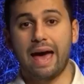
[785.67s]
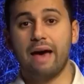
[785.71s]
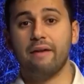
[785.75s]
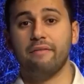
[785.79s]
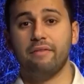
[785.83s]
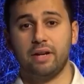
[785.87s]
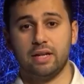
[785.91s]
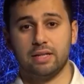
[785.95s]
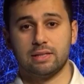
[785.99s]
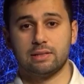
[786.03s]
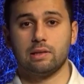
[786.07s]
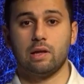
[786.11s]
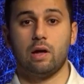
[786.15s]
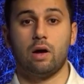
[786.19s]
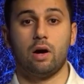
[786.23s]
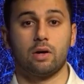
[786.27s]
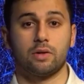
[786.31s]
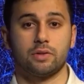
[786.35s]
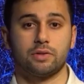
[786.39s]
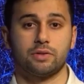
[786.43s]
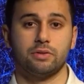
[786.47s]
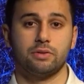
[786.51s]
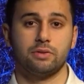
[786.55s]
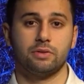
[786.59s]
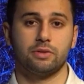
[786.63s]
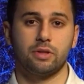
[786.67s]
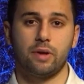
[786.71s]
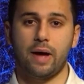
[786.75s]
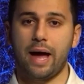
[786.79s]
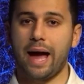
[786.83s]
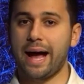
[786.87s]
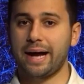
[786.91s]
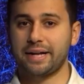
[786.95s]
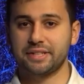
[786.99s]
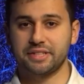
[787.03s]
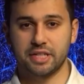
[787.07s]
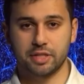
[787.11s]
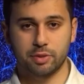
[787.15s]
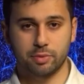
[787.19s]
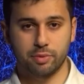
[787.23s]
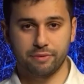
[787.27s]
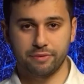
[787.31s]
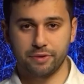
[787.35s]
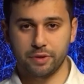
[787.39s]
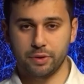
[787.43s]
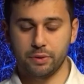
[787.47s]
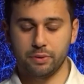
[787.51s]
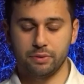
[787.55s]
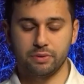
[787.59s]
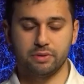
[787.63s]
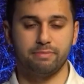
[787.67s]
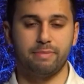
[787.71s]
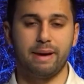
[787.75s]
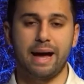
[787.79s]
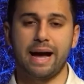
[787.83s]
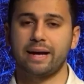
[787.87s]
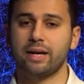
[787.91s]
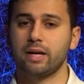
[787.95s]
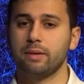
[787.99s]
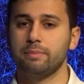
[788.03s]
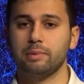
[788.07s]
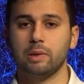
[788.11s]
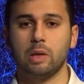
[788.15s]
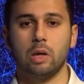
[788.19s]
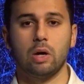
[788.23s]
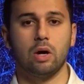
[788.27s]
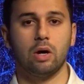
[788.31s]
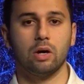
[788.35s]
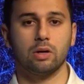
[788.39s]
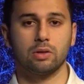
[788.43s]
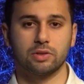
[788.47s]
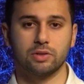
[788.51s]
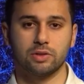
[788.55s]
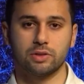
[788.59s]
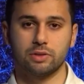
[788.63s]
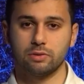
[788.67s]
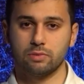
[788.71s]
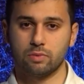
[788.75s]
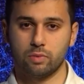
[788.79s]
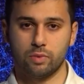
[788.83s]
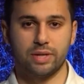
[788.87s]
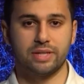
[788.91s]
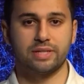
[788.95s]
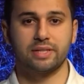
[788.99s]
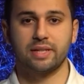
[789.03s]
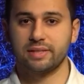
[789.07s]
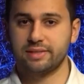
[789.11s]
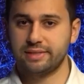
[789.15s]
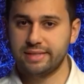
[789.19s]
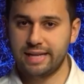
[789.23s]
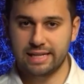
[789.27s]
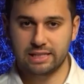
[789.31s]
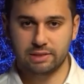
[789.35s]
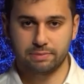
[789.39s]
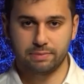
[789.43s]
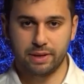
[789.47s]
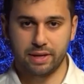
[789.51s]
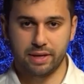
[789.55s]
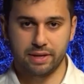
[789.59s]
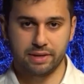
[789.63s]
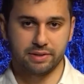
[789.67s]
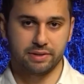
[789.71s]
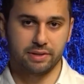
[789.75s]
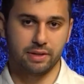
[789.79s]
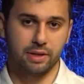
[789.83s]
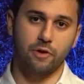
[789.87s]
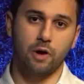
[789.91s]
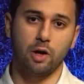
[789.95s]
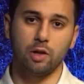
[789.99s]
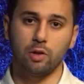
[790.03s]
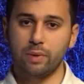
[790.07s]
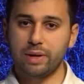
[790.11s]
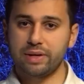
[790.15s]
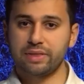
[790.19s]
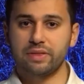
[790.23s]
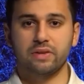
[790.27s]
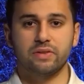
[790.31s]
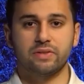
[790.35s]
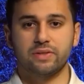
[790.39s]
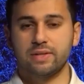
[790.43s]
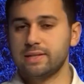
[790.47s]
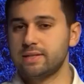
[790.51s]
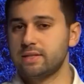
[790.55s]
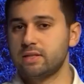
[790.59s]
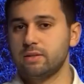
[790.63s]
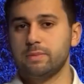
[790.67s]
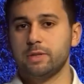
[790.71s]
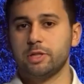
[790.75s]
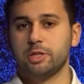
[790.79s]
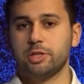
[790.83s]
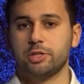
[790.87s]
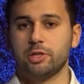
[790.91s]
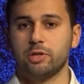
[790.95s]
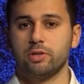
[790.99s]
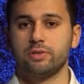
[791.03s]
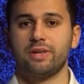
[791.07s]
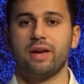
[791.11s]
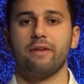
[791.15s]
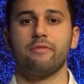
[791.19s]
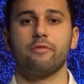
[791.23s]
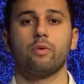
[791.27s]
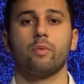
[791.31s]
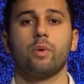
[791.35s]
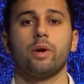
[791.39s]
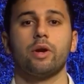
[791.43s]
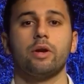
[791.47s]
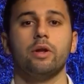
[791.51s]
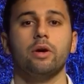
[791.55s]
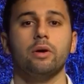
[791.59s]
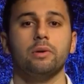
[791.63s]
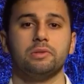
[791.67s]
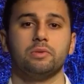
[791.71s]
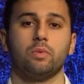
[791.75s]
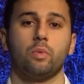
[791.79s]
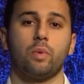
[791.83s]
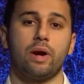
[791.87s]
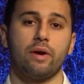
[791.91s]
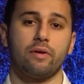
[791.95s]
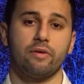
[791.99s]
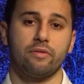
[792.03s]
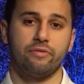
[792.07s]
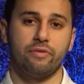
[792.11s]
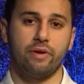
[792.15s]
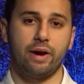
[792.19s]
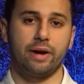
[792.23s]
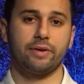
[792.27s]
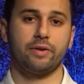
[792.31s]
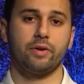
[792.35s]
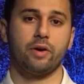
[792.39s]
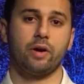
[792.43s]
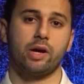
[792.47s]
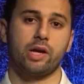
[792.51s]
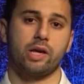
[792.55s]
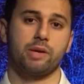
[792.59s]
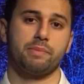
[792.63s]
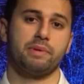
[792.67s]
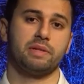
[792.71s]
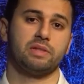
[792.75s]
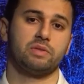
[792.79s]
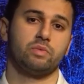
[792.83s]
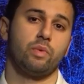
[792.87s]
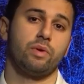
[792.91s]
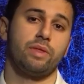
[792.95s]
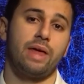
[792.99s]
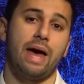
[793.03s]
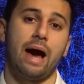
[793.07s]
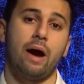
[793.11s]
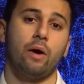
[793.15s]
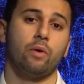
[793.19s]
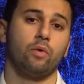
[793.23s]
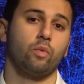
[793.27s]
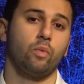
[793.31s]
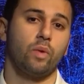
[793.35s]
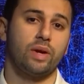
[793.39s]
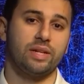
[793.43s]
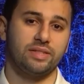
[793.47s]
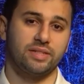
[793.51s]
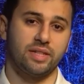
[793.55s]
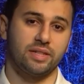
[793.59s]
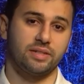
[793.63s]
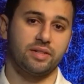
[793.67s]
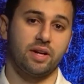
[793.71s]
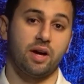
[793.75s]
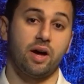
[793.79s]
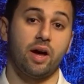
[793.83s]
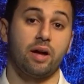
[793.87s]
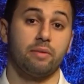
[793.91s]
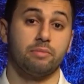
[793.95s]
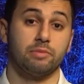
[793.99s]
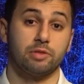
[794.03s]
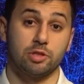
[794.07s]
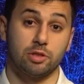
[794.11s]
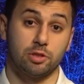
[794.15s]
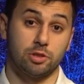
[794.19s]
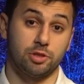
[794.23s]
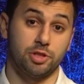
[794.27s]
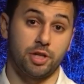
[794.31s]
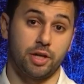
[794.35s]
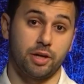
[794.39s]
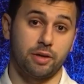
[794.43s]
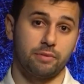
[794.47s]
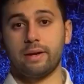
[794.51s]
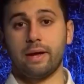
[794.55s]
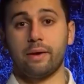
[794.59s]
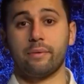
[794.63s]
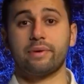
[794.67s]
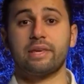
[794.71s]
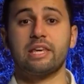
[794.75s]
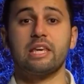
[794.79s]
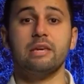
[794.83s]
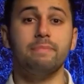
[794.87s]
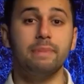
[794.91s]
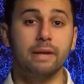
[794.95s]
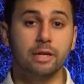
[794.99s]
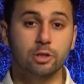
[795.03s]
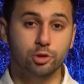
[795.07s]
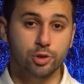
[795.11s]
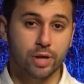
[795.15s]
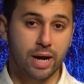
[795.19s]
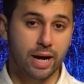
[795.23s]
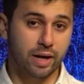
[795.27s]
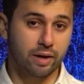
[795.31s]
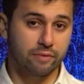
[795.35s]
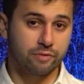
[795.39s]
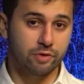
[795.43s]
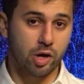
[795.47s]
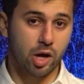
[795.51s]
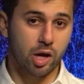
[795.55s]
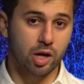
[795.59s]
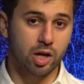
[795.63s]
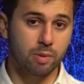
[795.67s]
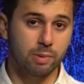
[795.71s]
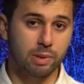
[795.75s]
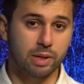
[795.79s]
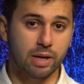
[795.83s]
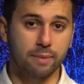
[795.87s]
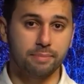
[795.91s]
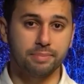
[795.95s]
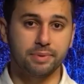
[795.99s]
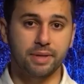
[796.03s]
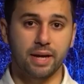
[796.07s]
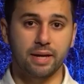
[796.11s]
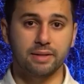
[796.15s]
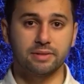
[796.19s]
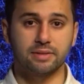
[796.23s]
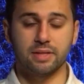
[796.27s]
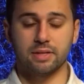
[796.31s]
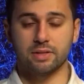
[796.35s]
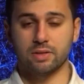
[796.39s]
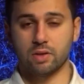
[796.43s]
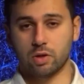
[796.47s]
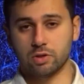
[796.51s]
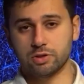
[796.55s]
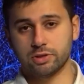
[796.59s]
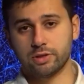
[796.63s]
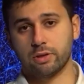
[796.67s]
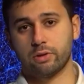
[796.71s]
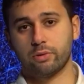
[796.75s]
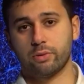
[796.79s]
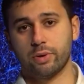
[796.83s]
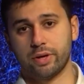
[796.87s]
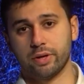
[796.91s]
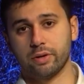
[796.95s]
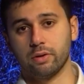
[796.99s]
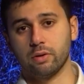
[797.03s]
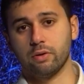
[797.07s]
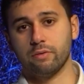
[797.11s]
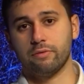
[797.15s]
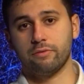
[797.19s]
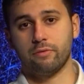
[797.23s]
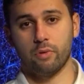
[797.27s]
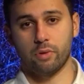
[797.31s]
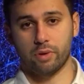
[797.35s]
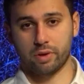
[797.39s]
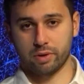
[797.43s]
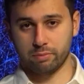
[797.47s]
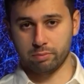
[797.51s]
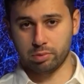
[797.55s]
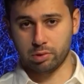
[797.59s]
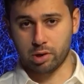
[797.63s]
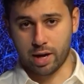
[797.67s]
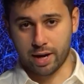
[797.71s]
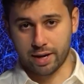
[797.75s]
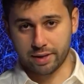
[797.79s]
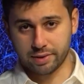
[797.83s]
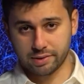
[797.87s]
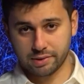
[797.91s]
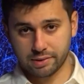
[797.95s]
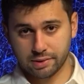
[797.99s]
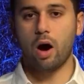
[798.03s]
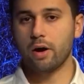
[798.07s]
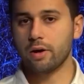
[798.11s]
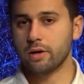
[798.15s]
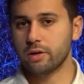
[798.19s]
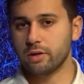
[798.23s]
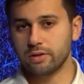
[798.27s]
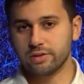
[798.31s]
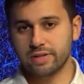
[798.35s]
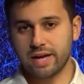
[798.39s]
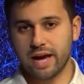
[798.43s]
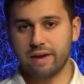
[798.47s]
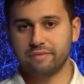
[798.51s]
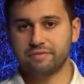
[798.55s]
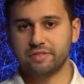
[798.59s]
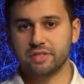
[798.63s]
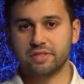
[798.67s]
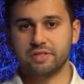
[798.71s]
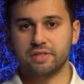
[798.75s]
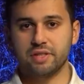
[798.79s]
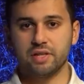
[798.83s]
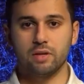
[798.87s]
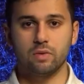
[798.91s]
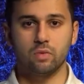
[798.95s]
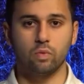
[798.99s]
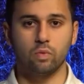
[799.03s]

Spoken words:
evidence logs, so access reviews, backup logs, risk assessments. Following this system ensures everyone knows where to find documents without wasting time searching. Now, keeping track of document updates is also critical for compliance. Auditors have to see